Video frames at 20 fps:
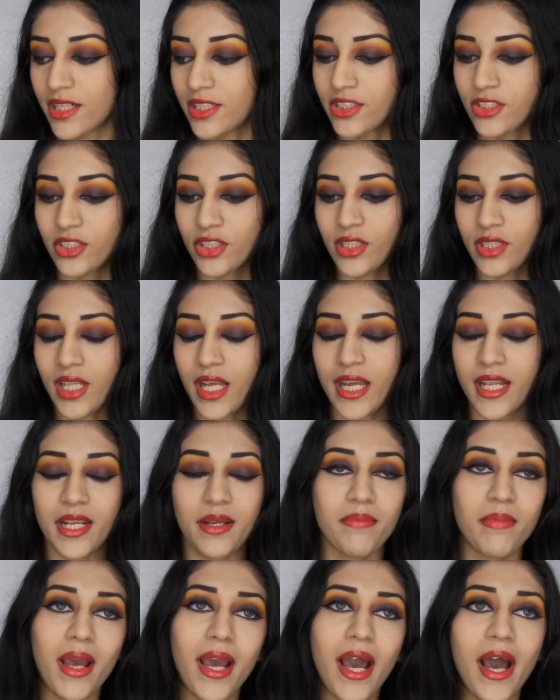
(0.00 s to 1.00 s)

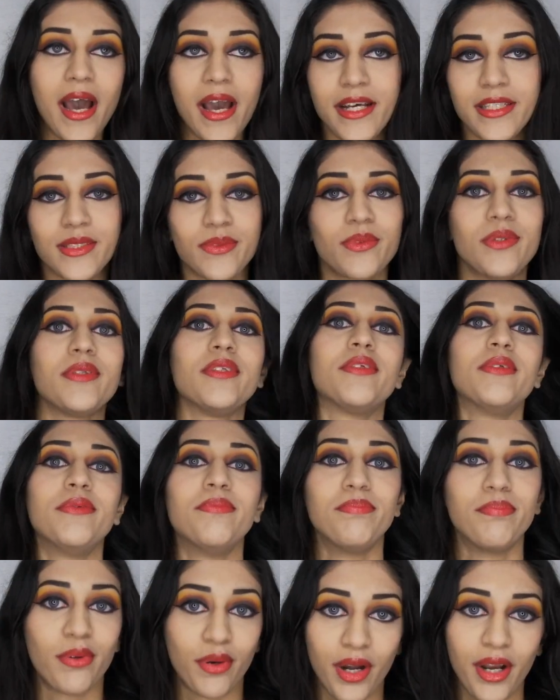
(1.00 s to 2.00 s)
underlining my eyes
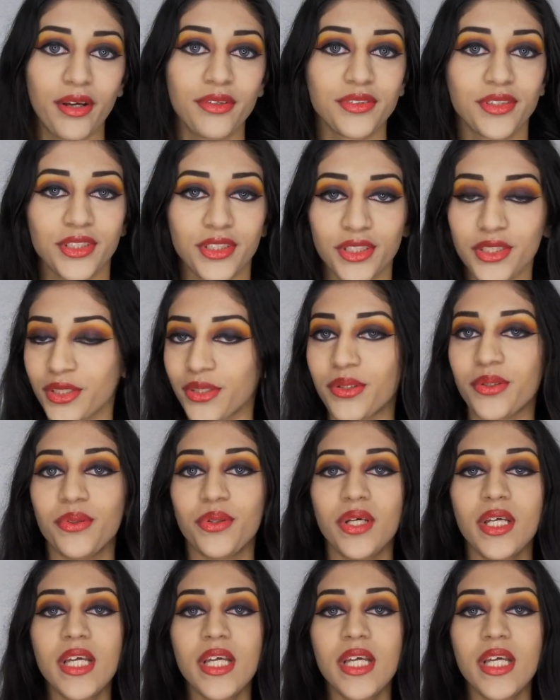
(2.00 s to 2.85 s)
with brown too.